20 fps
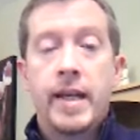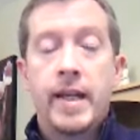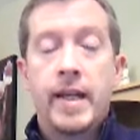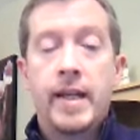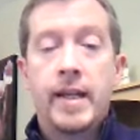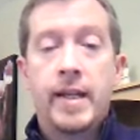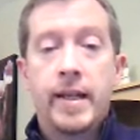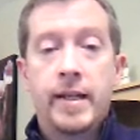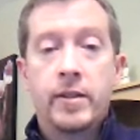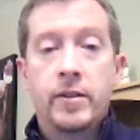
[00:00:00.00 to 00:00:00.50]

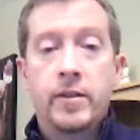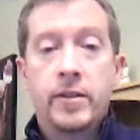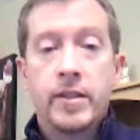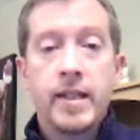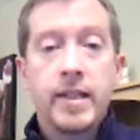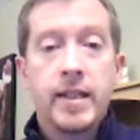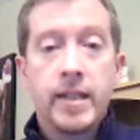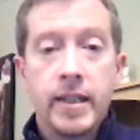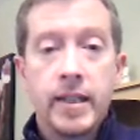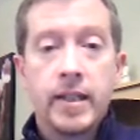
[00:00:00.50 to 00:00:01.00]

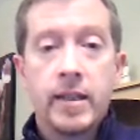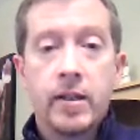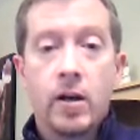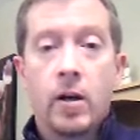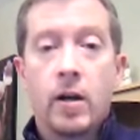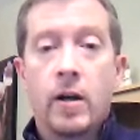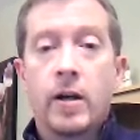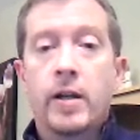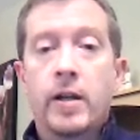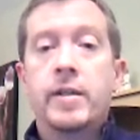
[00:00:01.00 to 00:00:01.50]

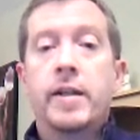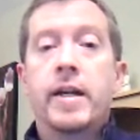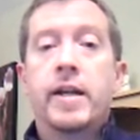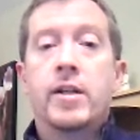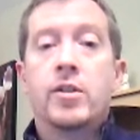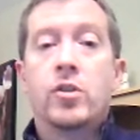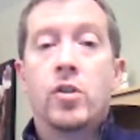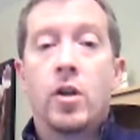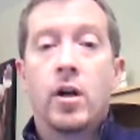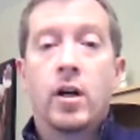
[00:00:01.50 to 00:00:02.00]

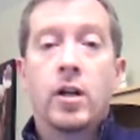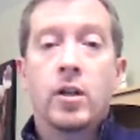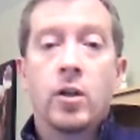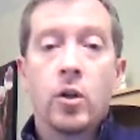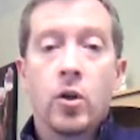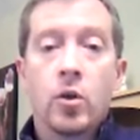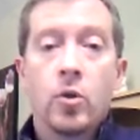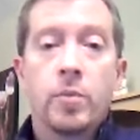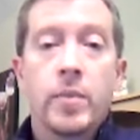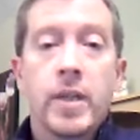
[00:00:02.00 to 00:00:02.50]

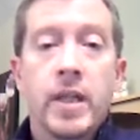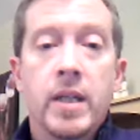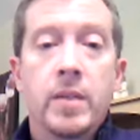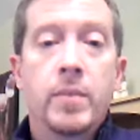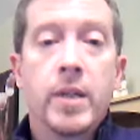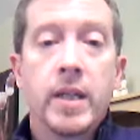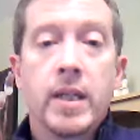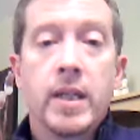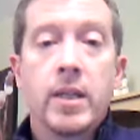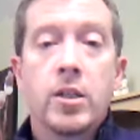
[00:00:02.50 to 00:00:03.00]

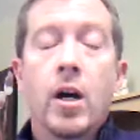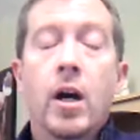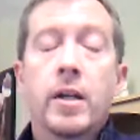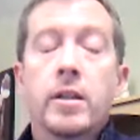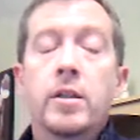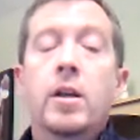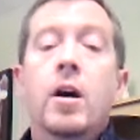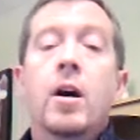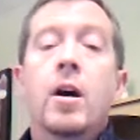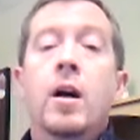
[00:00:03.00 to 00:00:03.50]

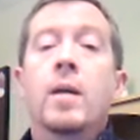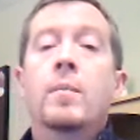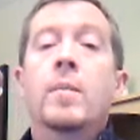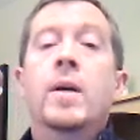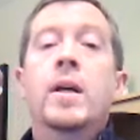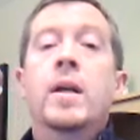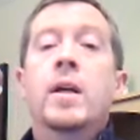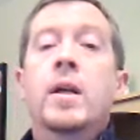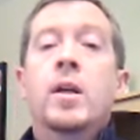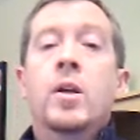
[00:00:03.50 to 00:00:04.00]
ALDER-ROBB.com,
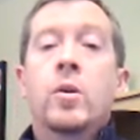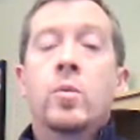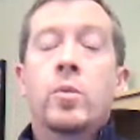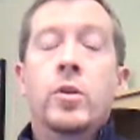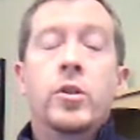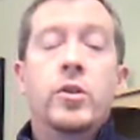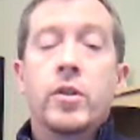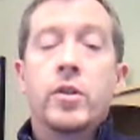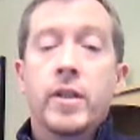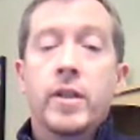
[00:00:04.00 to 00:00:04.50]

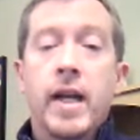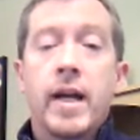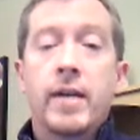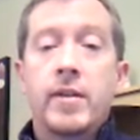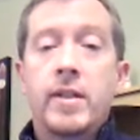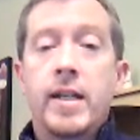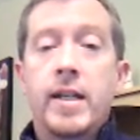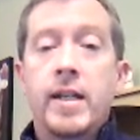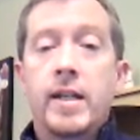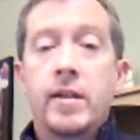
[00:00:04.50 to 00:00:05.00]
where you can
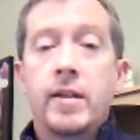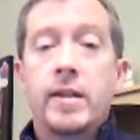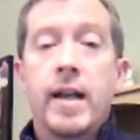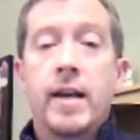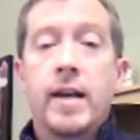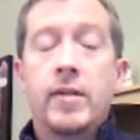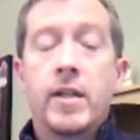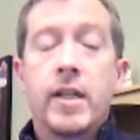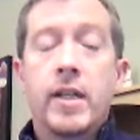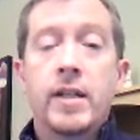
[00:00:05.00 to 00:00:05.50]

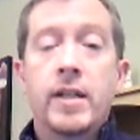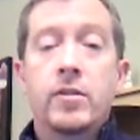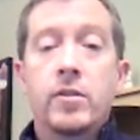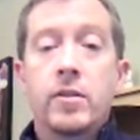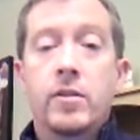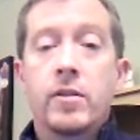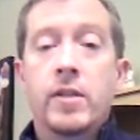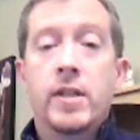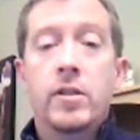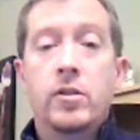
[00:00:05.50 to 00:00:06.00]
navigate
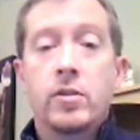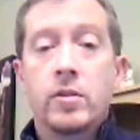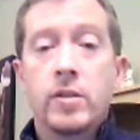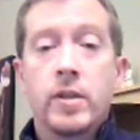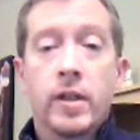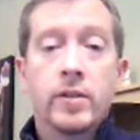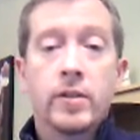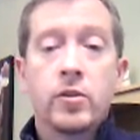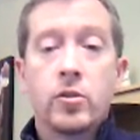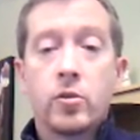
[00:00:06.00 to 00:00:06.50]
to the
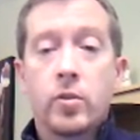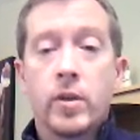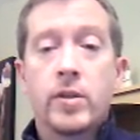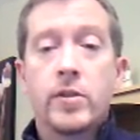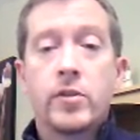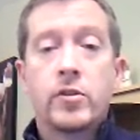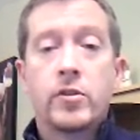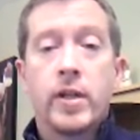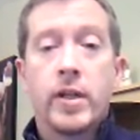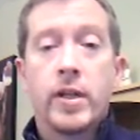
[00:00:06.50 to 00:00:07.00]
gun
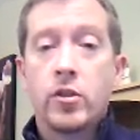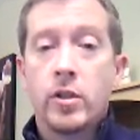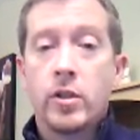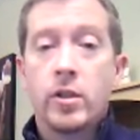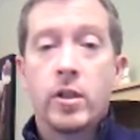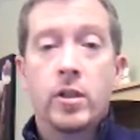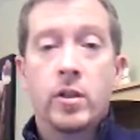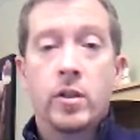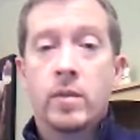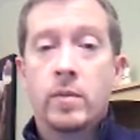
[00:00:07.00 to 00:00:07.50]
trust
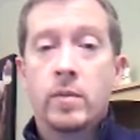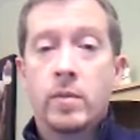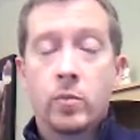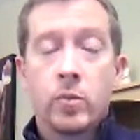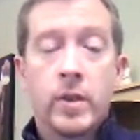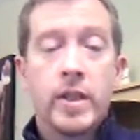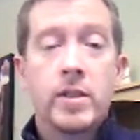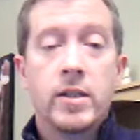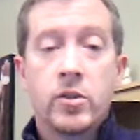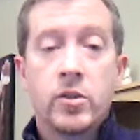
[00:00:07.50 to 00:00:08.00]
section and
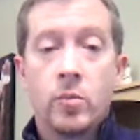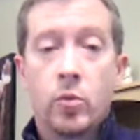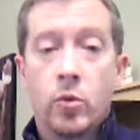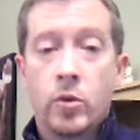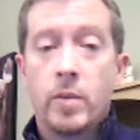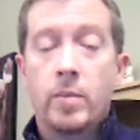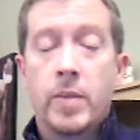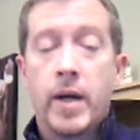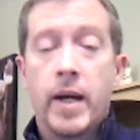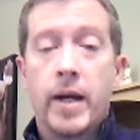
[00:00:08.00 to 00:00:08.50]
read some
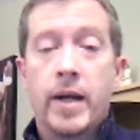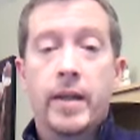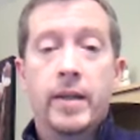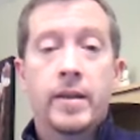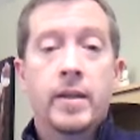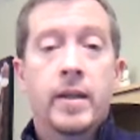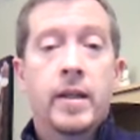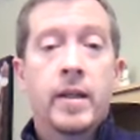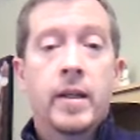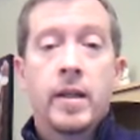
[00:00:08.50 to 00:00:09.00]
more about
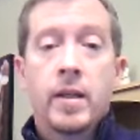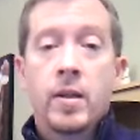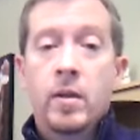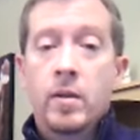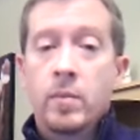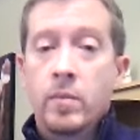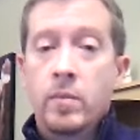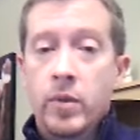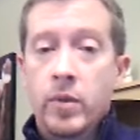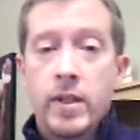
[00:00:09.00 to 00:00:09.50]
it.
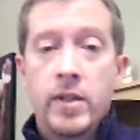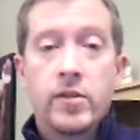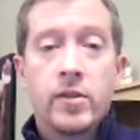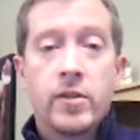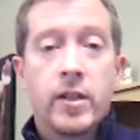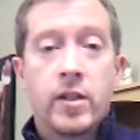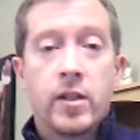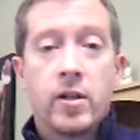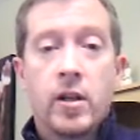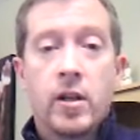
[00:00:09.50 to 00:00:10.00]
Please
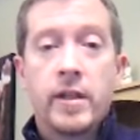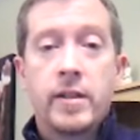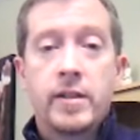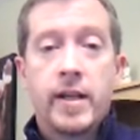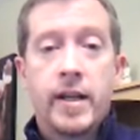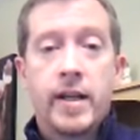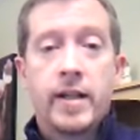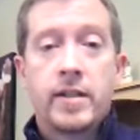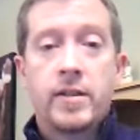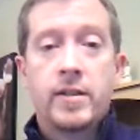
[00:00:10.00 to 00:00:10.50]

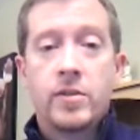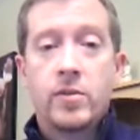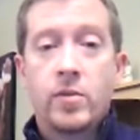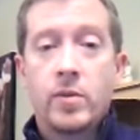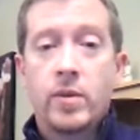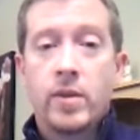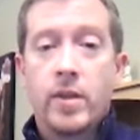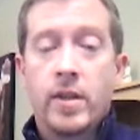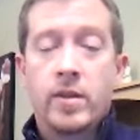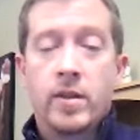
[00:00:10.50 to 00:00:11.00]
contact us
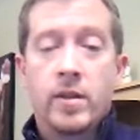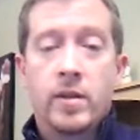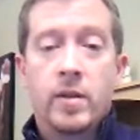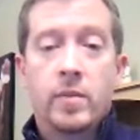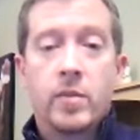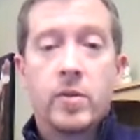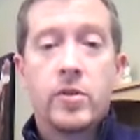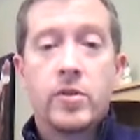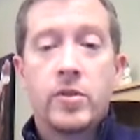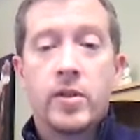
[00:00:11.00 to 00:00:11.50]
at the
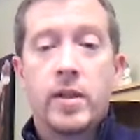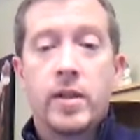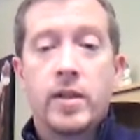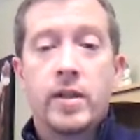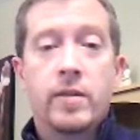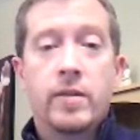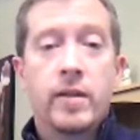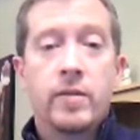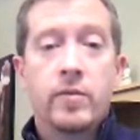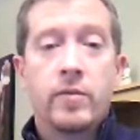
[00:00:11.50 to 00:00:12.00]
numbers
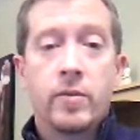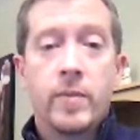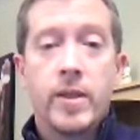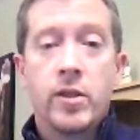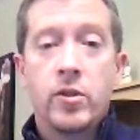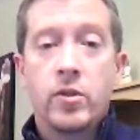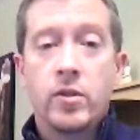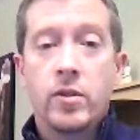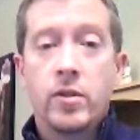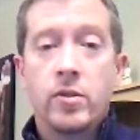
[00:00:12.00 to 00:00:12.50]

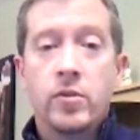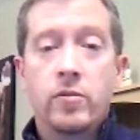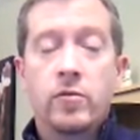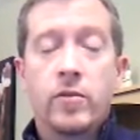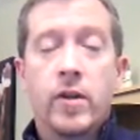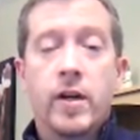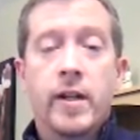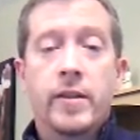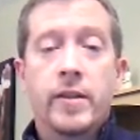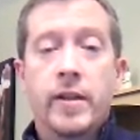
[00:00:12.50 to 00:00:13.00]
information that you
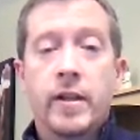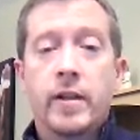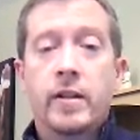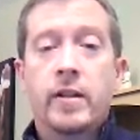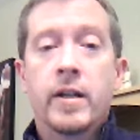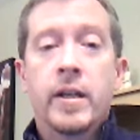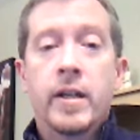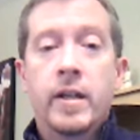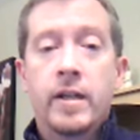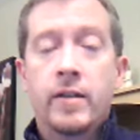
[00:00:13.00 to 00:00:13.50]
find
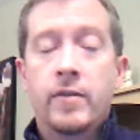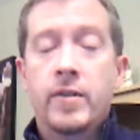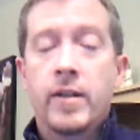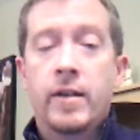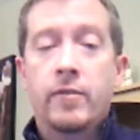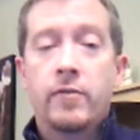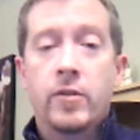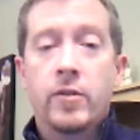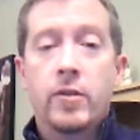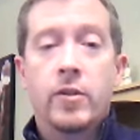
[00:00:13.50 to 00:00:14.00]
there if you
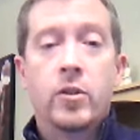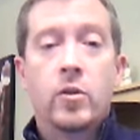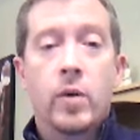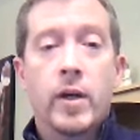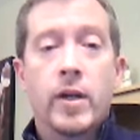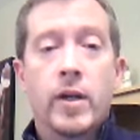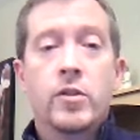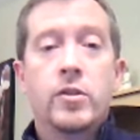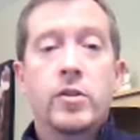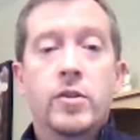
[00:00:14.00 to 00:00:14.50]
have further
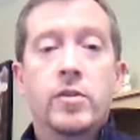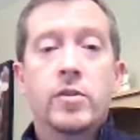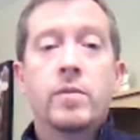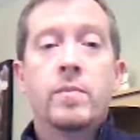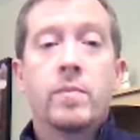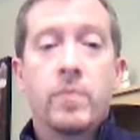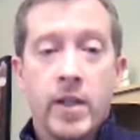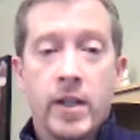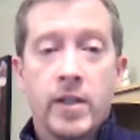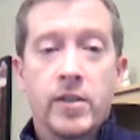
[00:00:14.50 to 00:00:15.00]

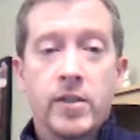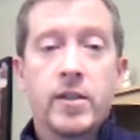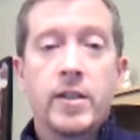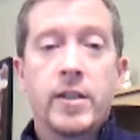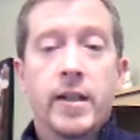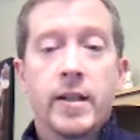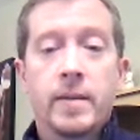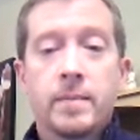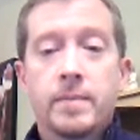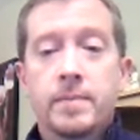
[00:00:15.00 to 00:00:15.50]
questions. Thanks
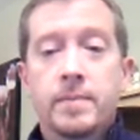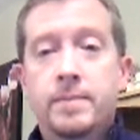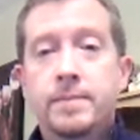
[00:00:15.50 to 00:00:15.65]
again.